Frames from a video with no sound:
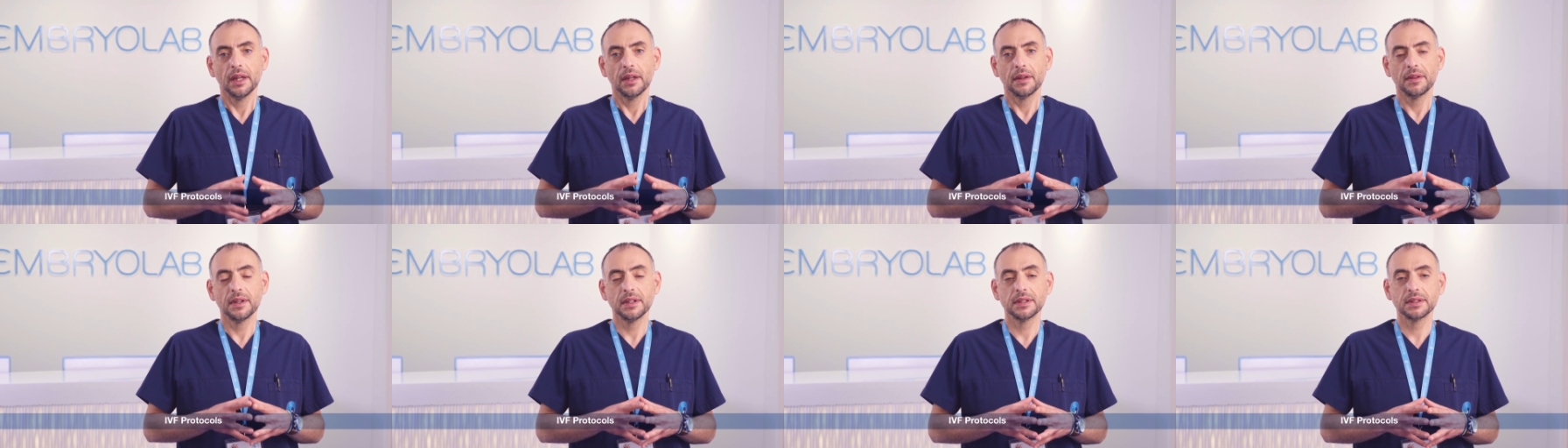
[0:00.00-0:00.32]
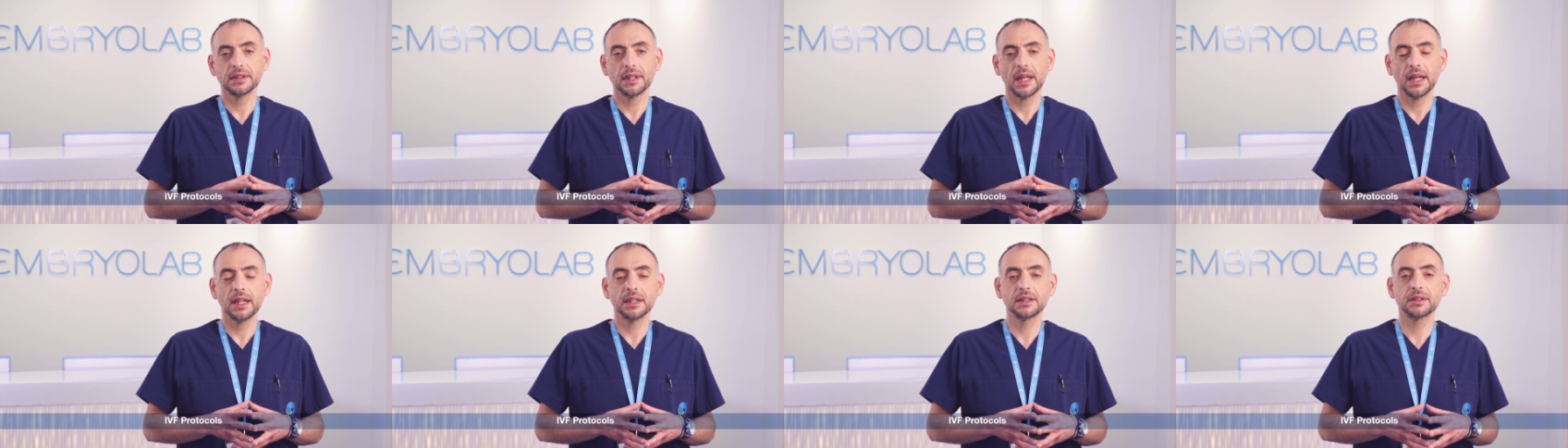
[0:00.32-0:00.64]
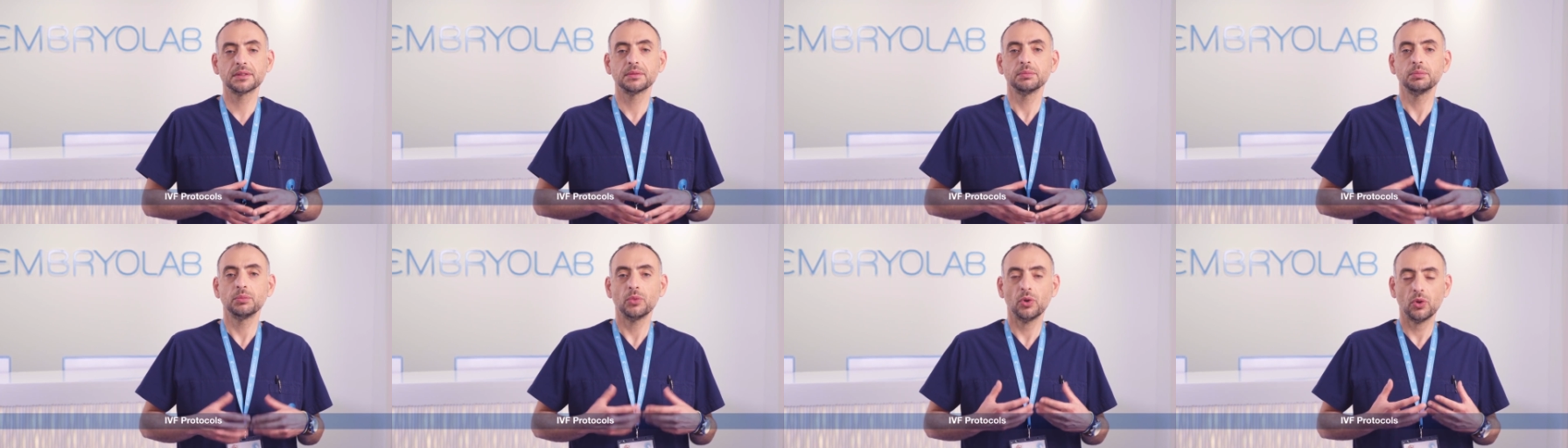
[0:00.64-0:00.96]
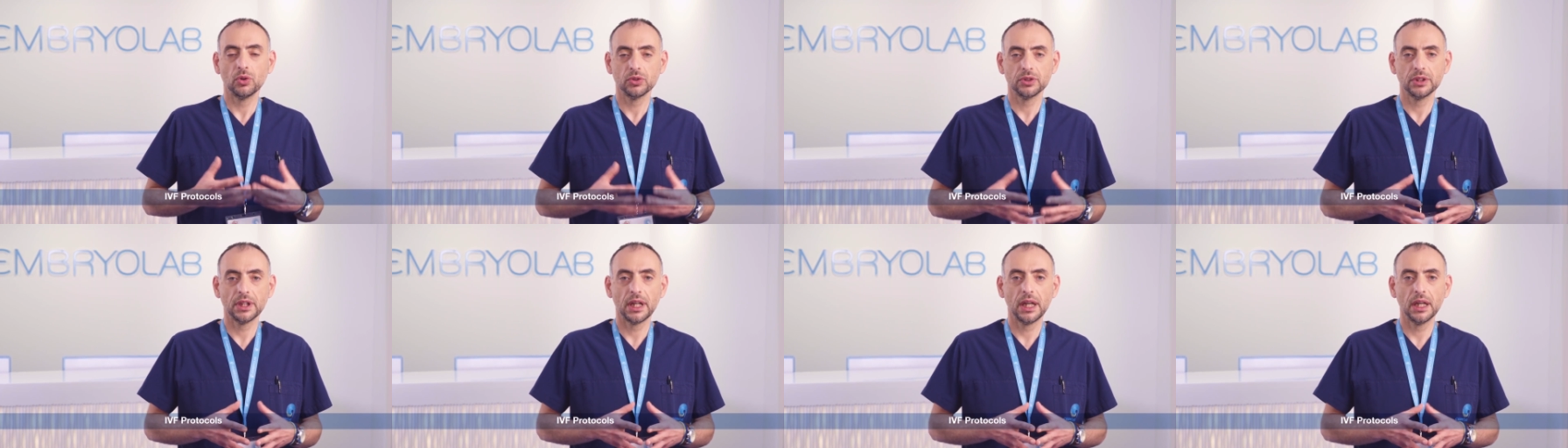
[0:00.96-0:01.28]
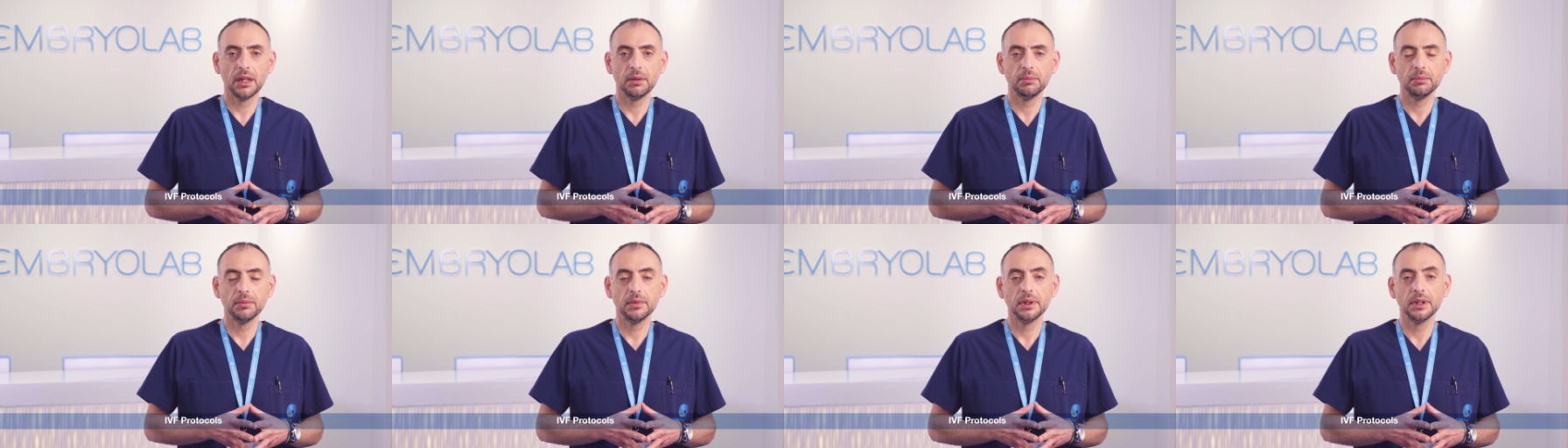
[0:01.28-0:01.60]
This takes more
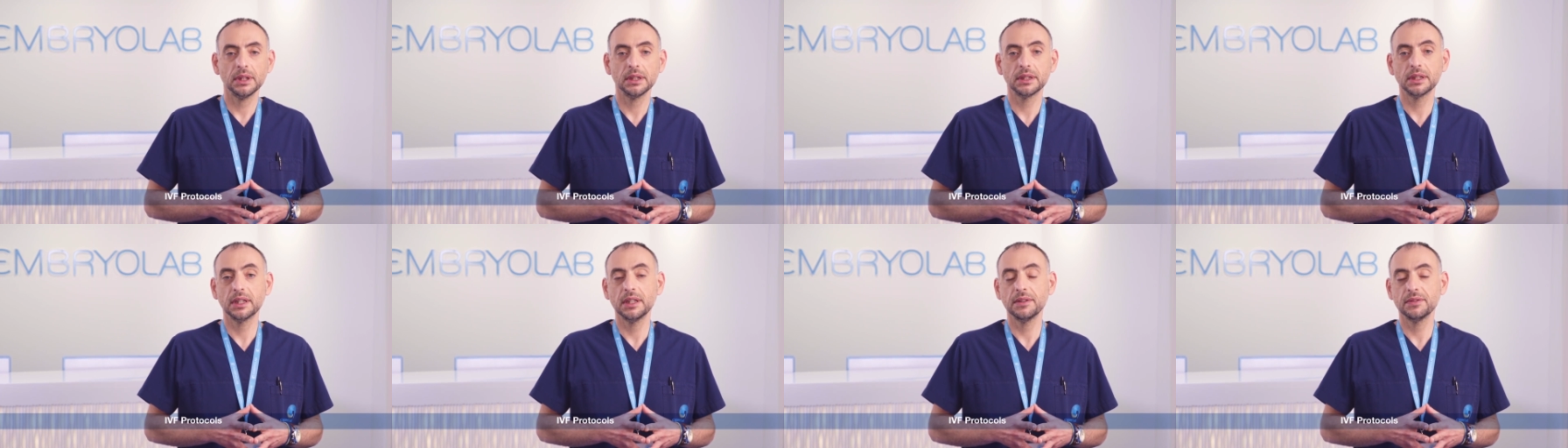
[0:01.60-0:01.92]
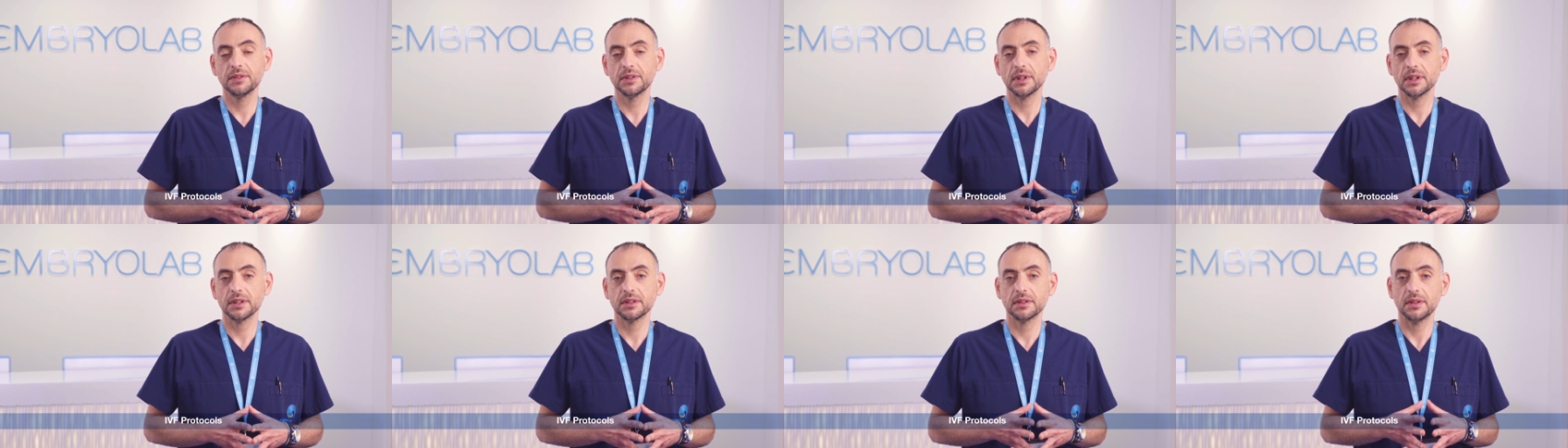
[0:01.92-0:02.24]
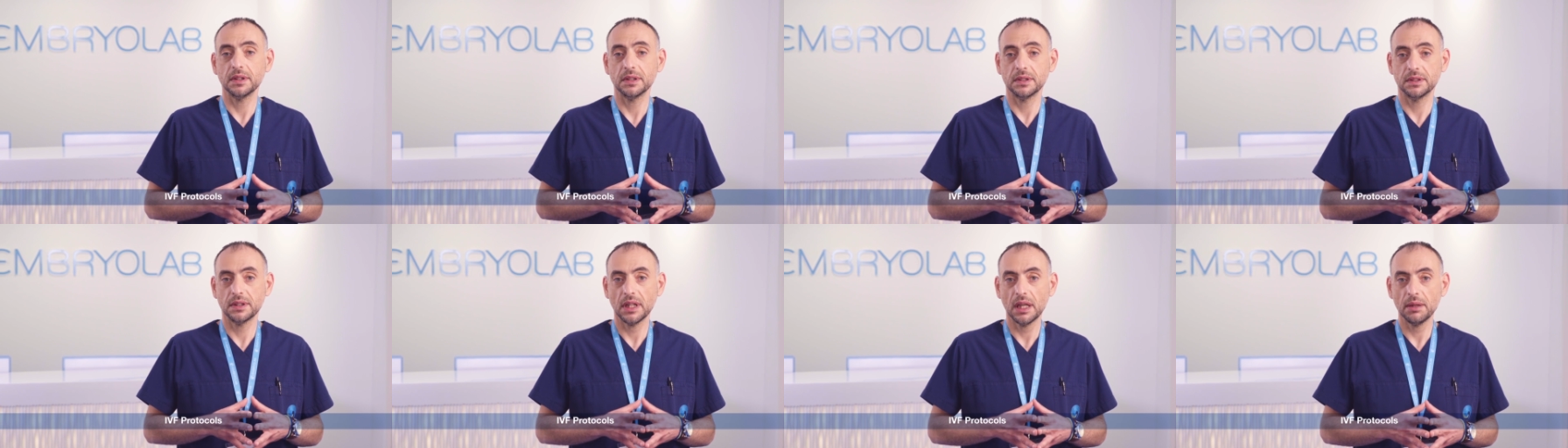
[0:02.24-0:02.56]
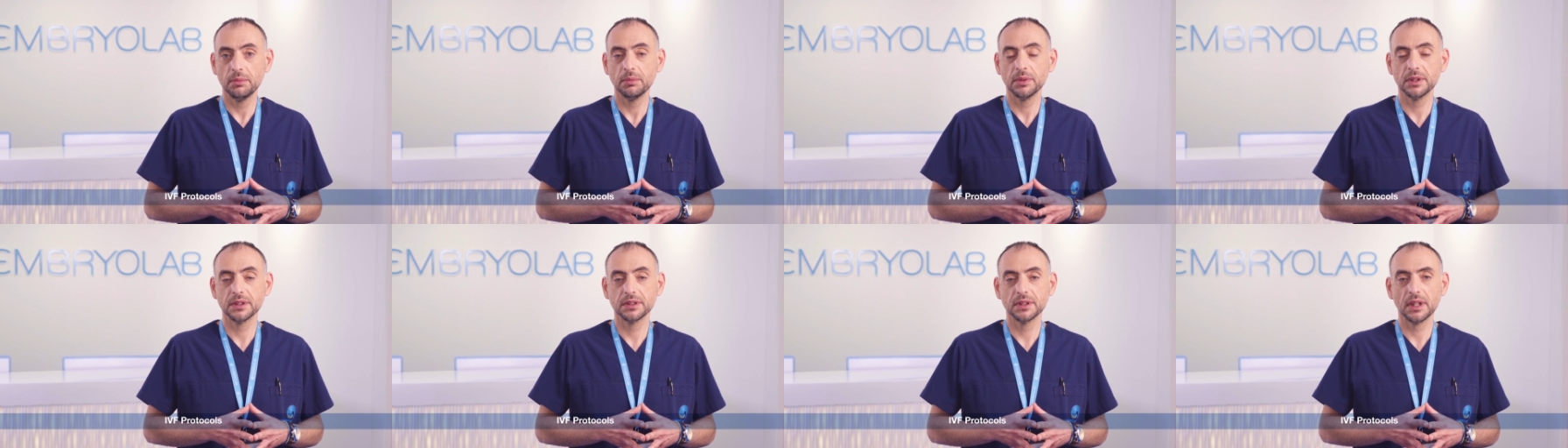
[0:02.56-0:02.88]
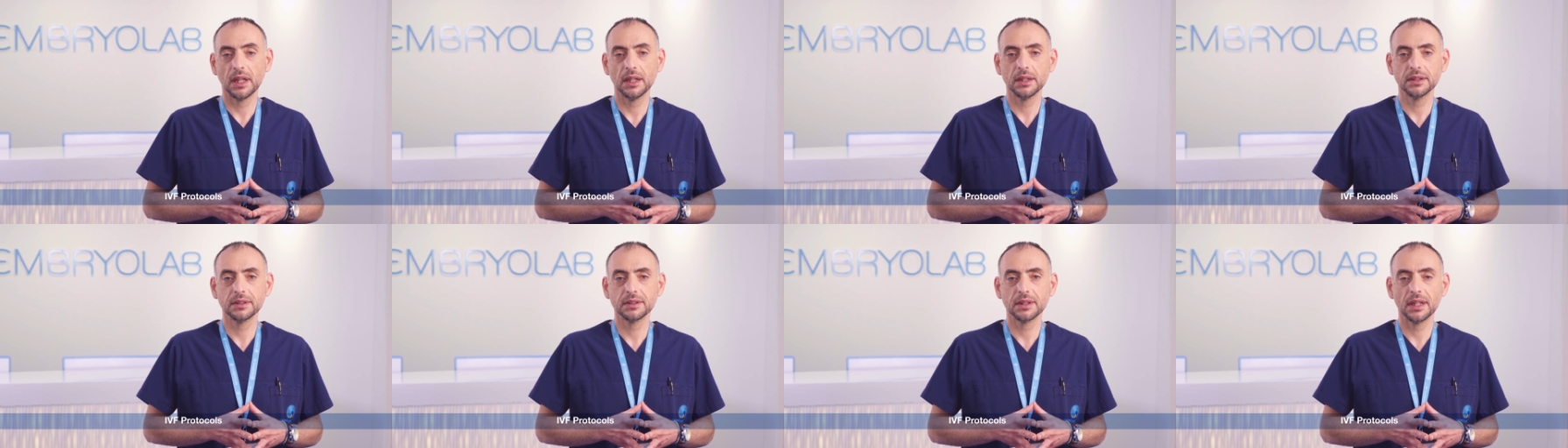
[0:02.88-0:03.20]
time, it gives us the same
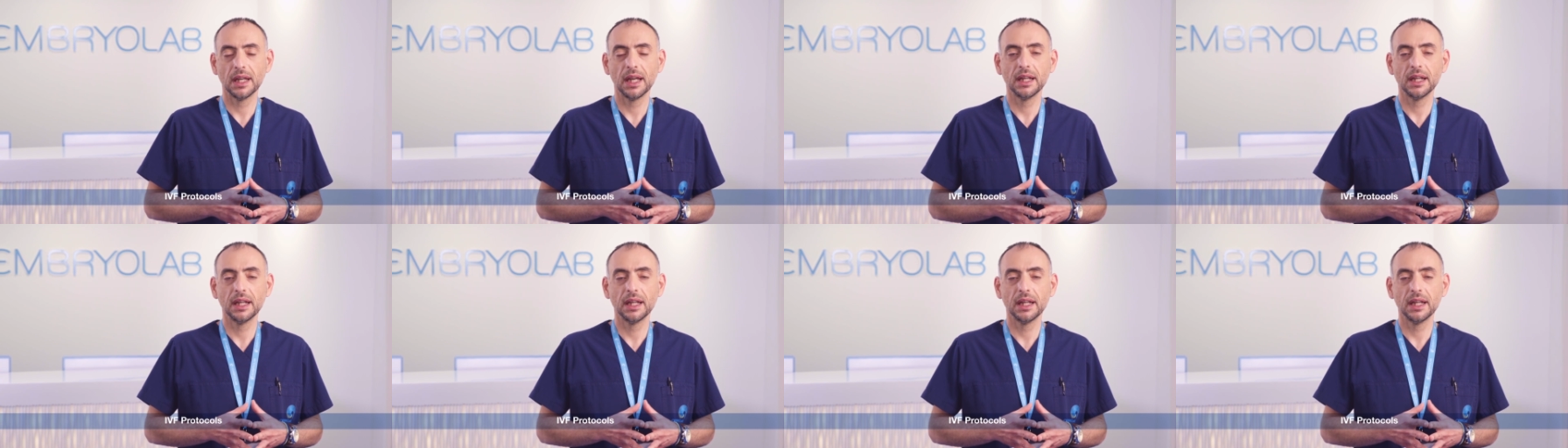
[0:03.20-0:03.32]
results,